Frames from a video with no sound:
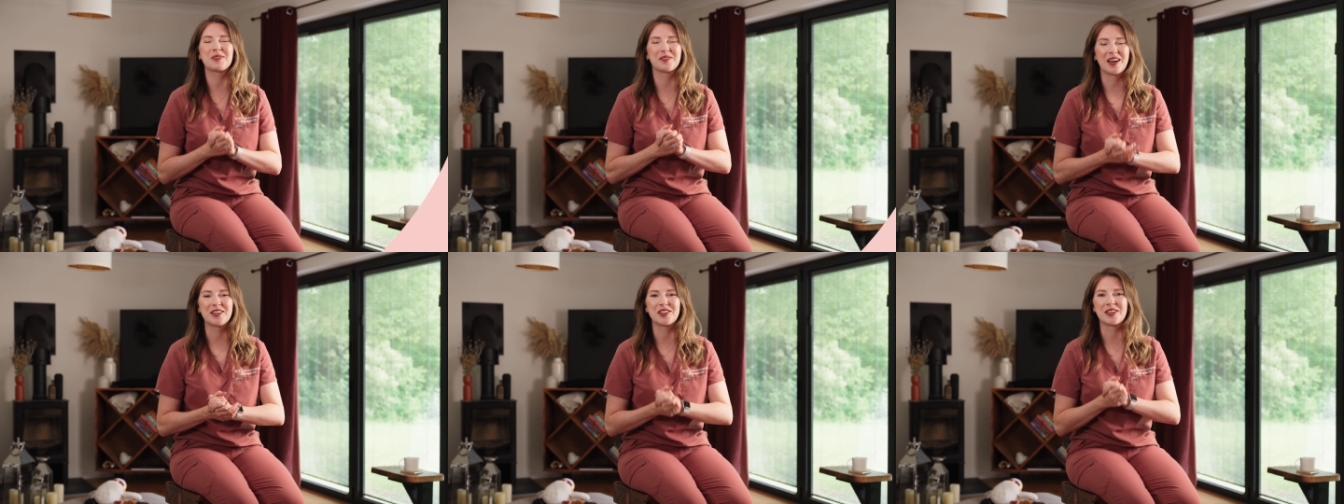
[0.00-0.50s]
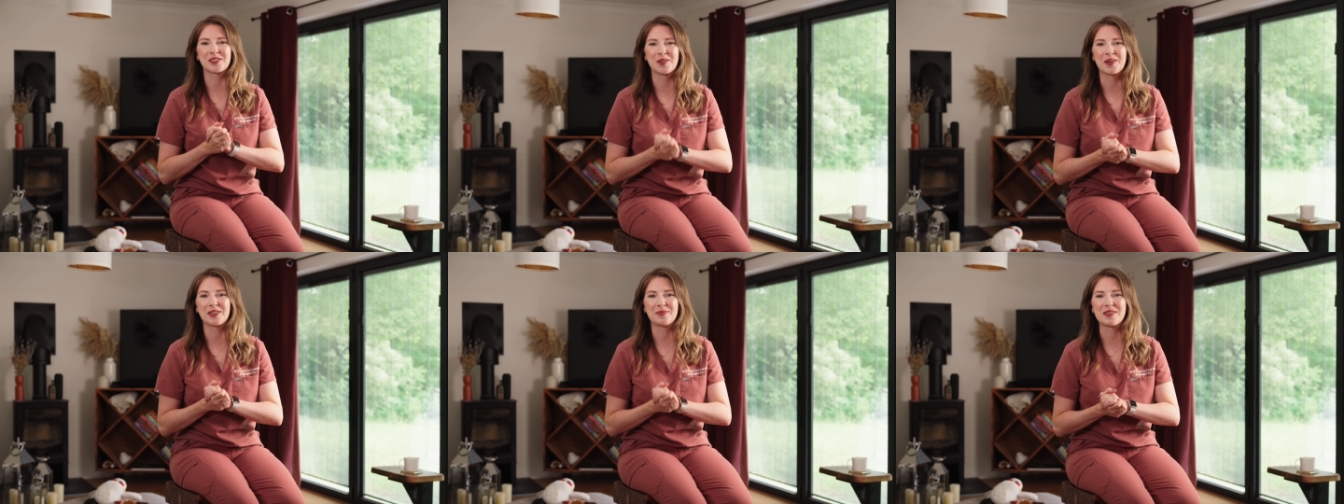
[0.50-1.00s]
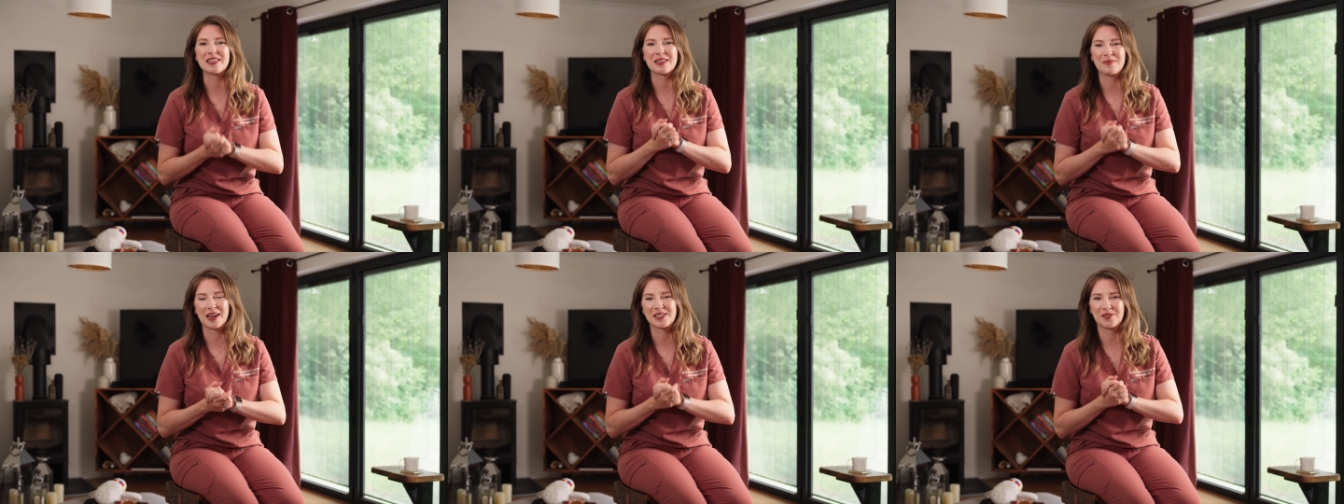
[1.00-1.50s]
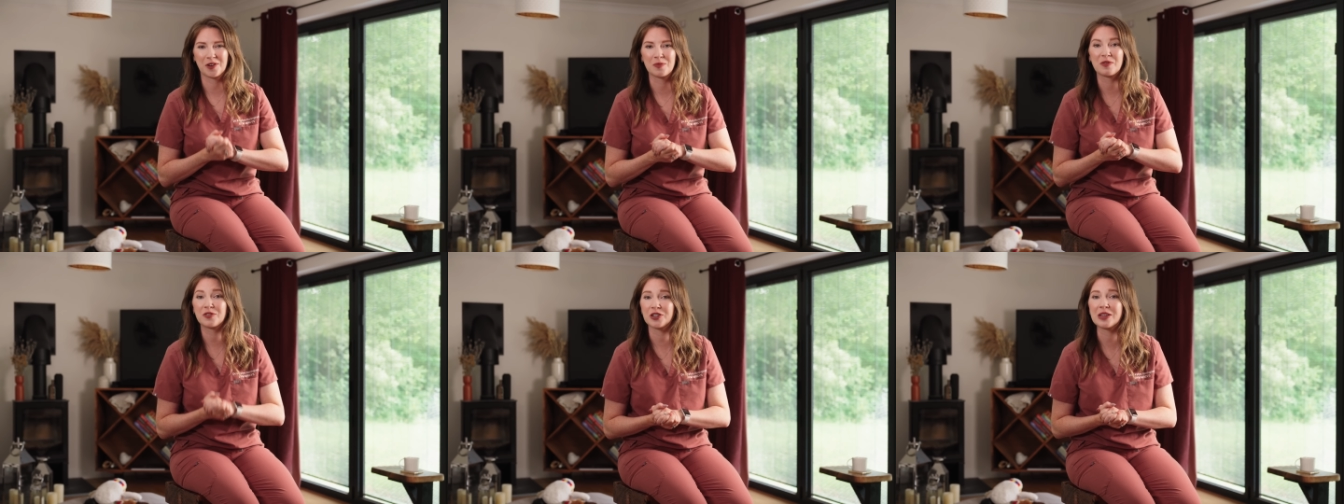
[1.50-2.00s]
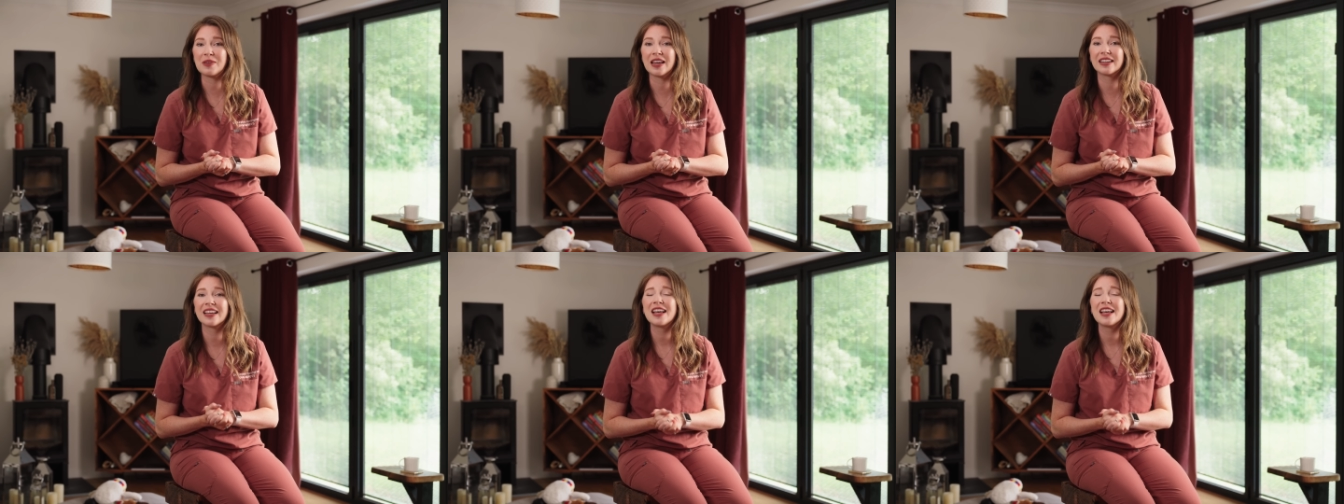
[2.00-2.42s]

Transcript: prevention is going to be the best form of treatment.